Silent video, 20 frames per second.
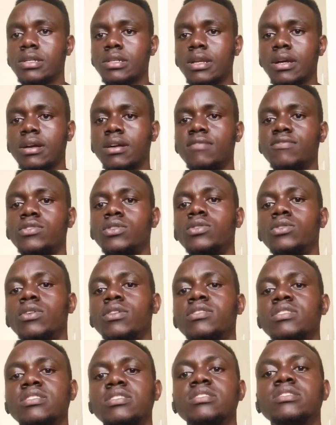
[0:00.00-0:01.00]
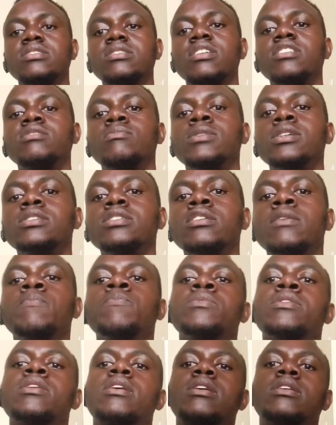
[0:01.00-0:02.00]
Like I've told you, a synthesis statement
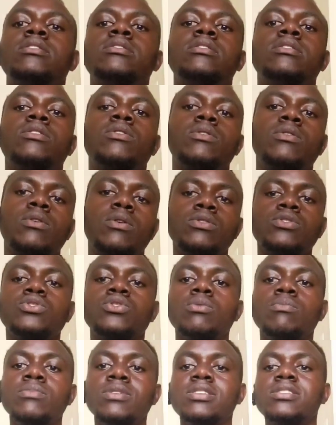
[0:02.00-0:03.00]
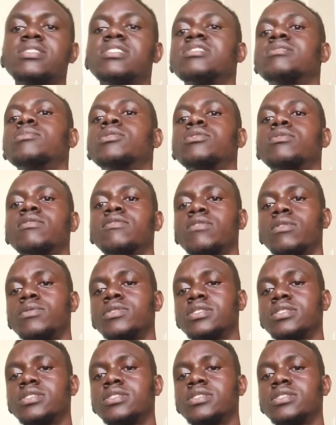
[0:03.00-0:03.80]
can also be a statement of your